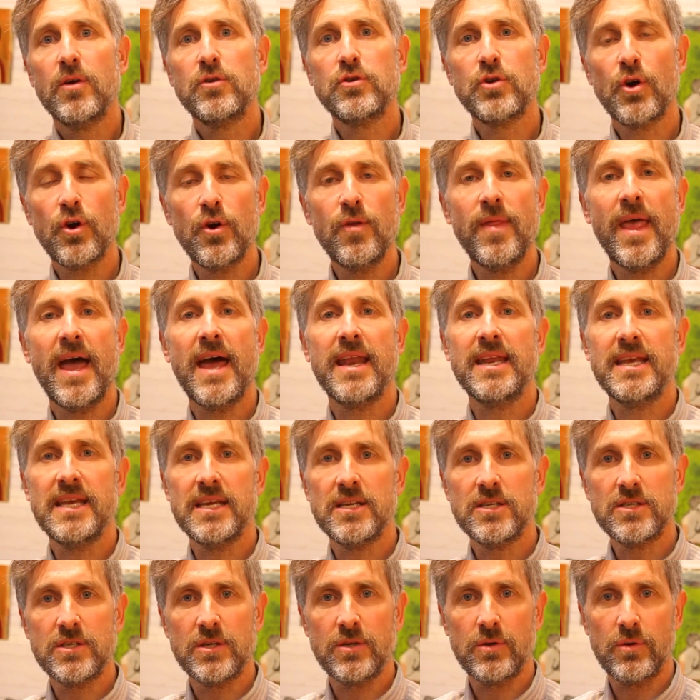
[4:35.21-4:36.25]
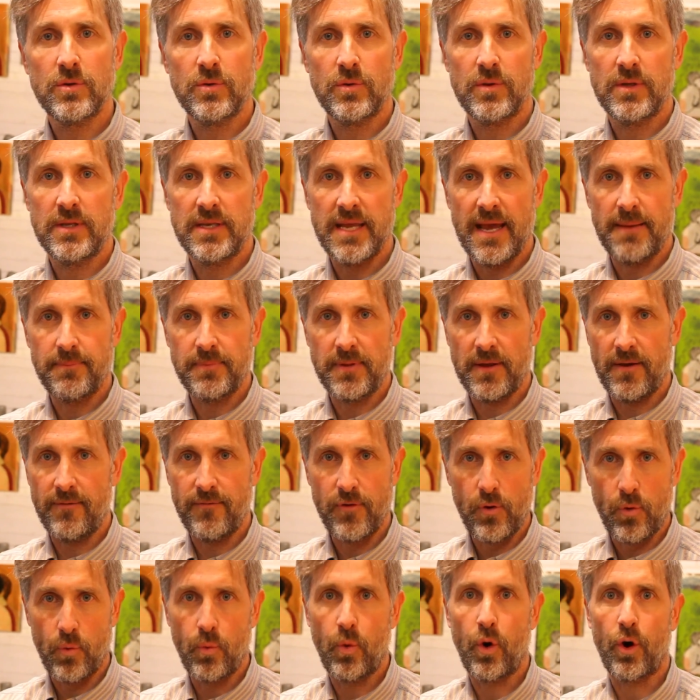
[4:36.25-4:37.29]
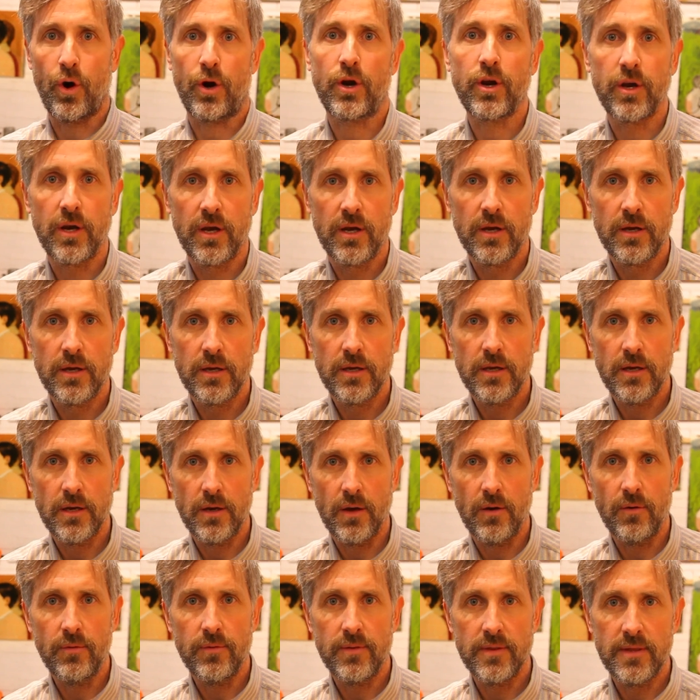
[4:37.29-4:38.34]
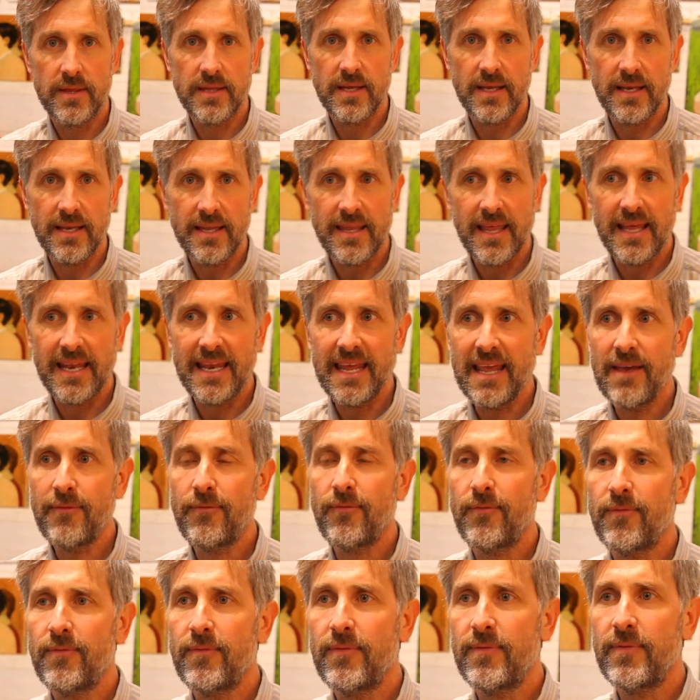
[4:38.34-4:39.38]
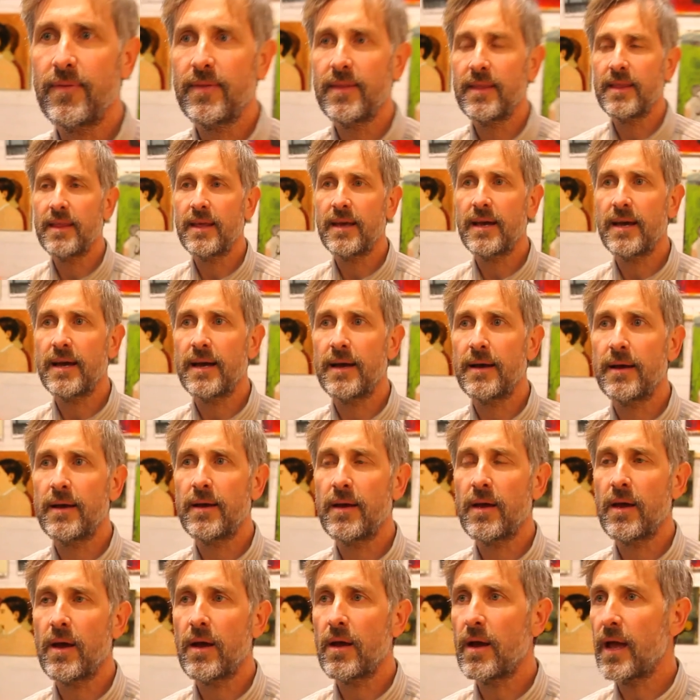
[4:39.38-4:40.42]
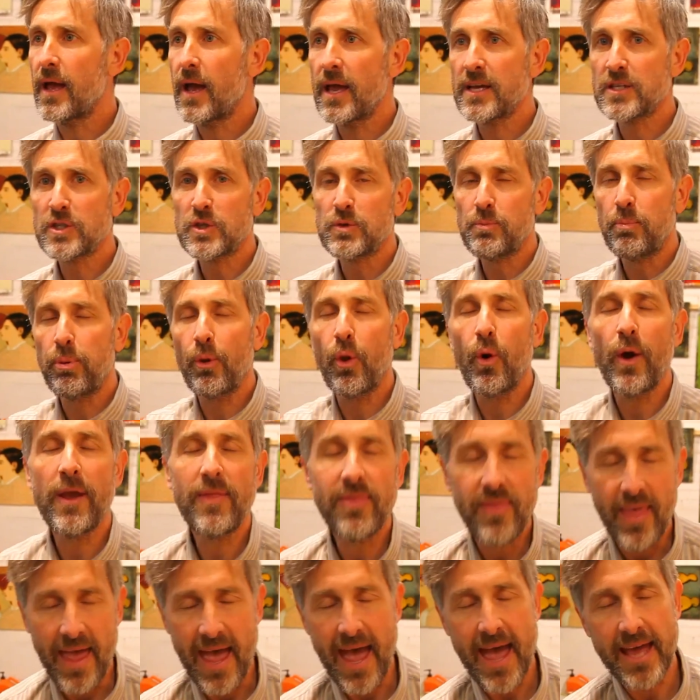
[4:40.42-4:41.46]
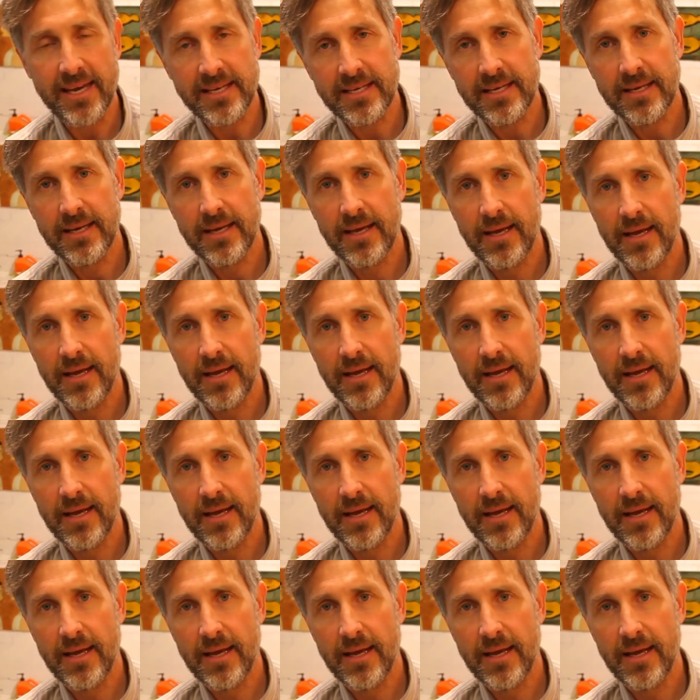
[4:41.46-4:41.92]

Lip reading: Turn that into the depth of your work, that if, exploit that.